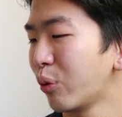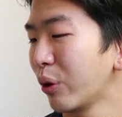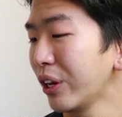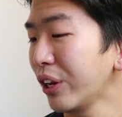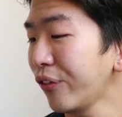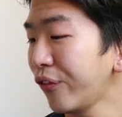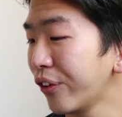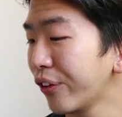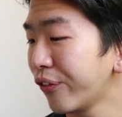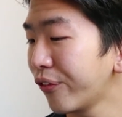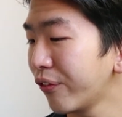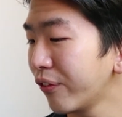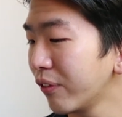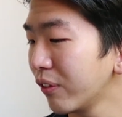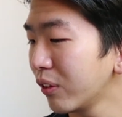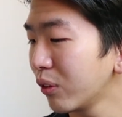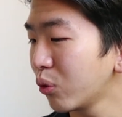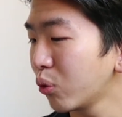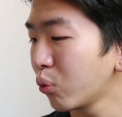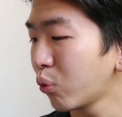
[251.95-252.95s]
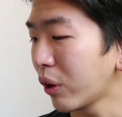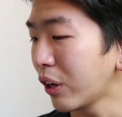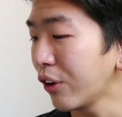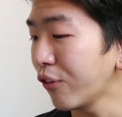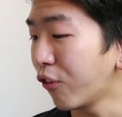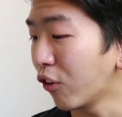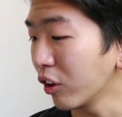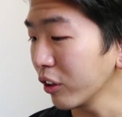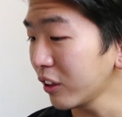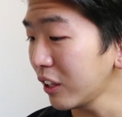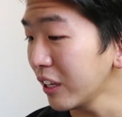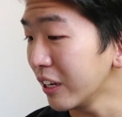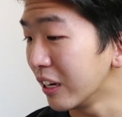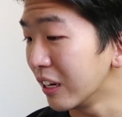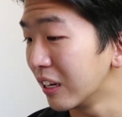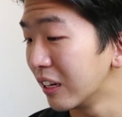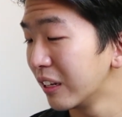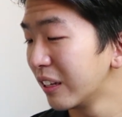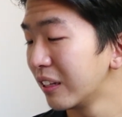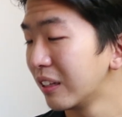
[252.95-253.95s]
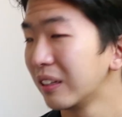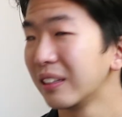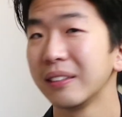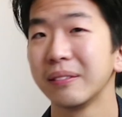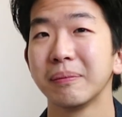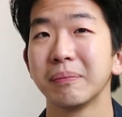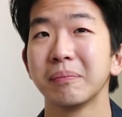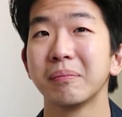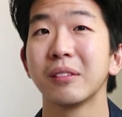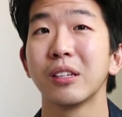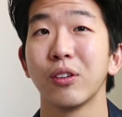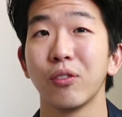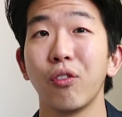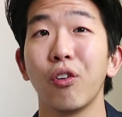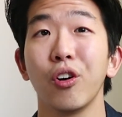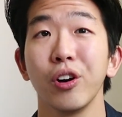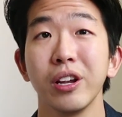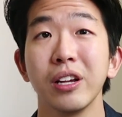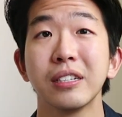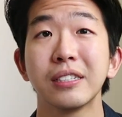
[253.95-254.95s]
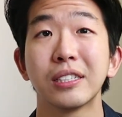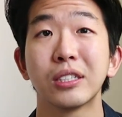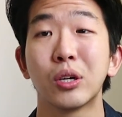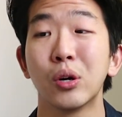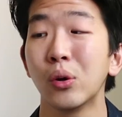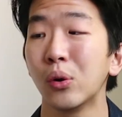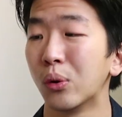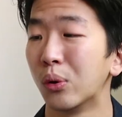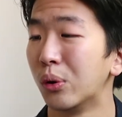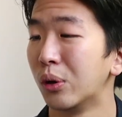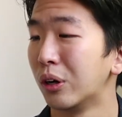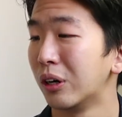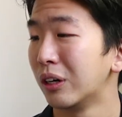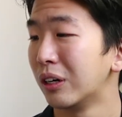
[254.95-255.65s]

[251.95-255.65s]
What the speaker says: 2014. 4 years ago.